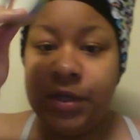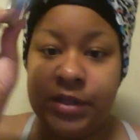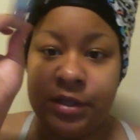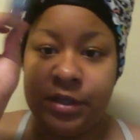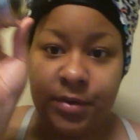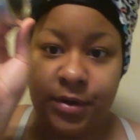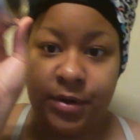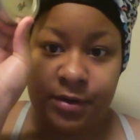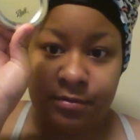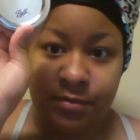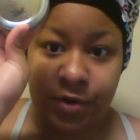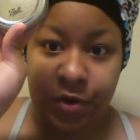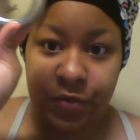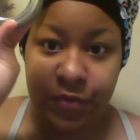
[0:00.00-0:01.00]
this part.
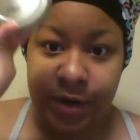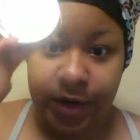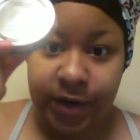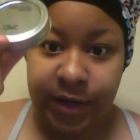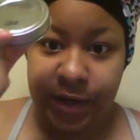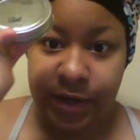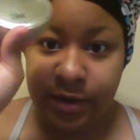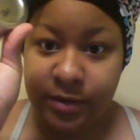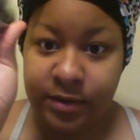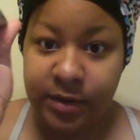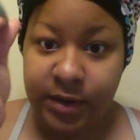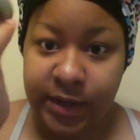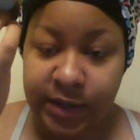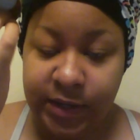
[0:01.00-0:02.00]
Nowhere in
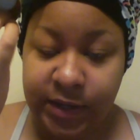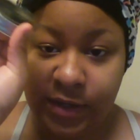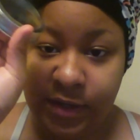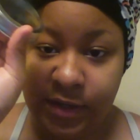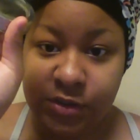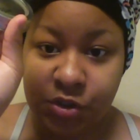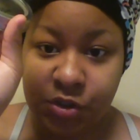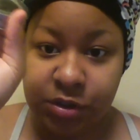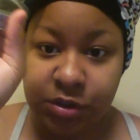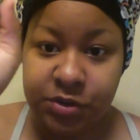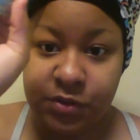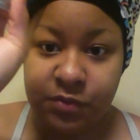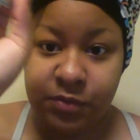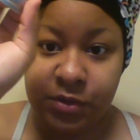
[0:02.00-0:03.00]
any of these
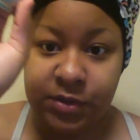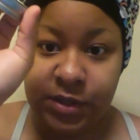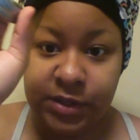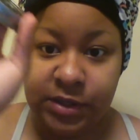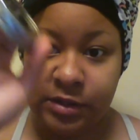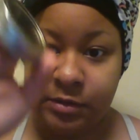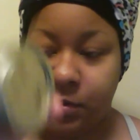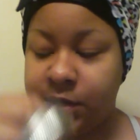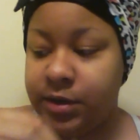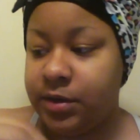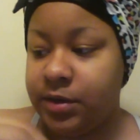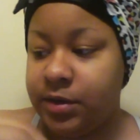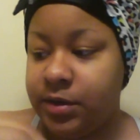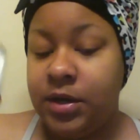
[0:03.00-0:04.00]
instructions will you need this part.
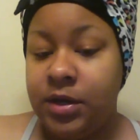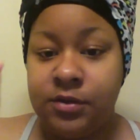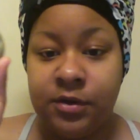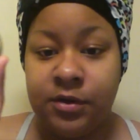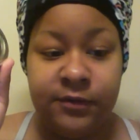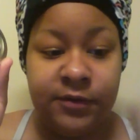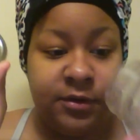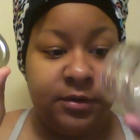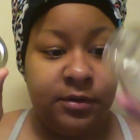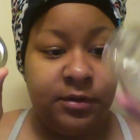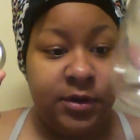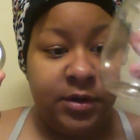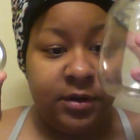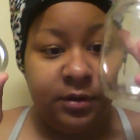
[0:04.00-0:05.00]
So if your
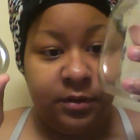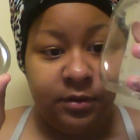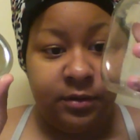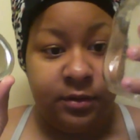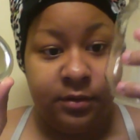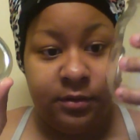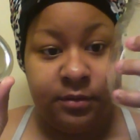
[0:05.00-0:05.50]
little